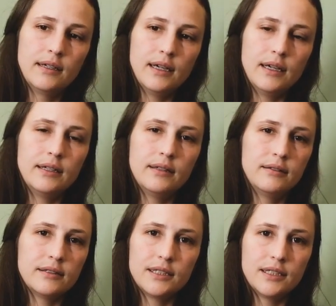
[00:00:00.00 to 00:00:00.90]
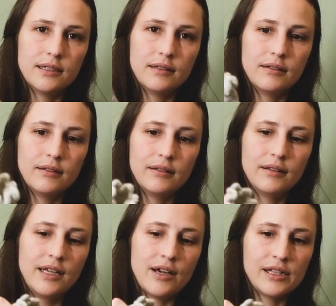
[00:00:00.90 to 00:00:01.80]
And
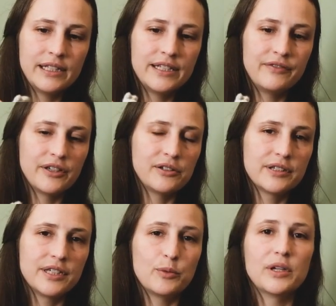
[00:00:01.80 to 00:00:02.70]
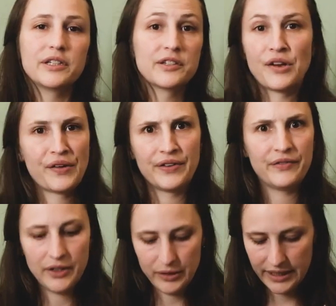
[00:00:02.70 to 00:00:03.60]
the only difficulty, well, it's not a
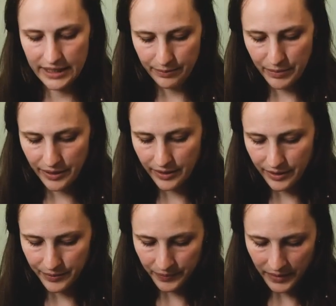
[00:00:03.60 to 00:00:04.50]
difficulty, but the